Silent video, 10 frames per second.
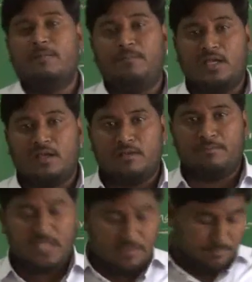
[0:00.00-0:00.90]

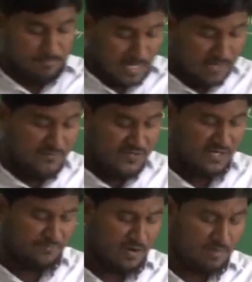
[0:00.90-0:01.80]
being
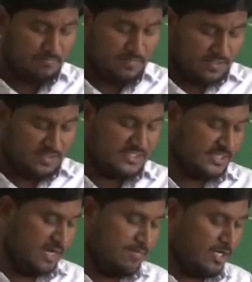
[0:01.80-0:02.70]
benefited from
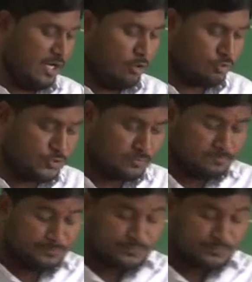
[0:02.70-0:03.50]
this gaming house.